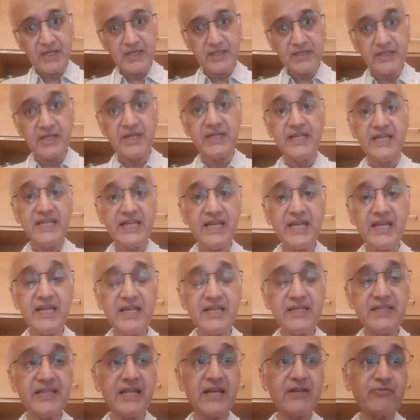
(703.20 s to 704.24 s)
The
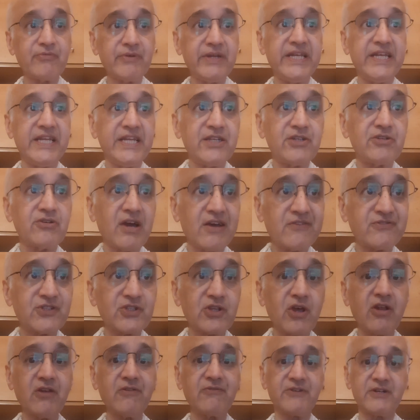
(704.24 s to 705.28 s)
need that we need to have
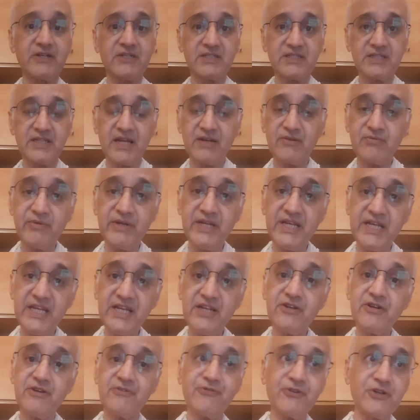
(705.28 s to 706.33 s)
solvents, that we
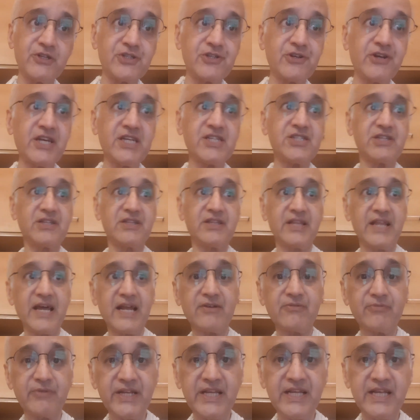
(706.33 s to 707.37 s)
need refrigeration,
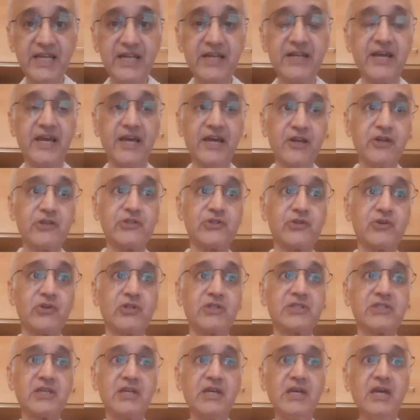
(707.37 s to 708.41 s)
that we need
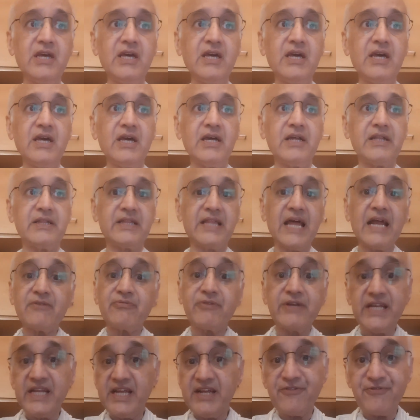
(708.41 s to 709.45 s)
aerosols, that
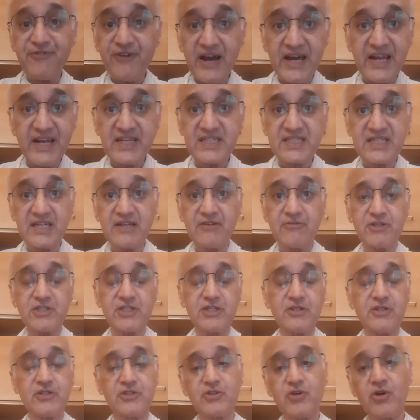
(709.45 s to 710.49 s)
we need fire
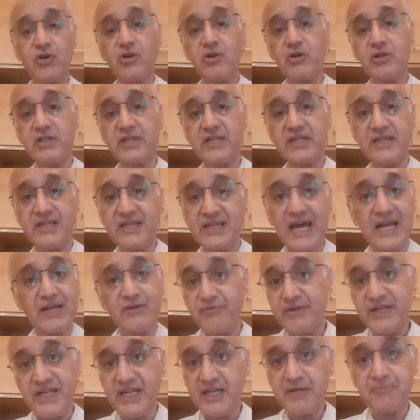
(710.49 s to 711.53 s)
extinguishers, or that
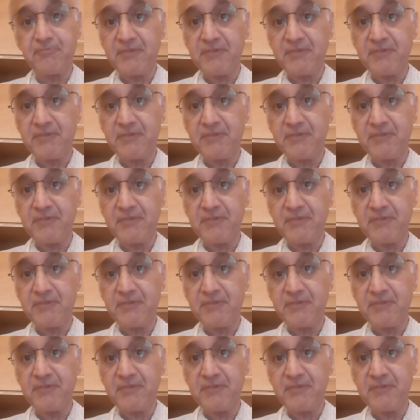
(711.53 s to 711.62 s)
we need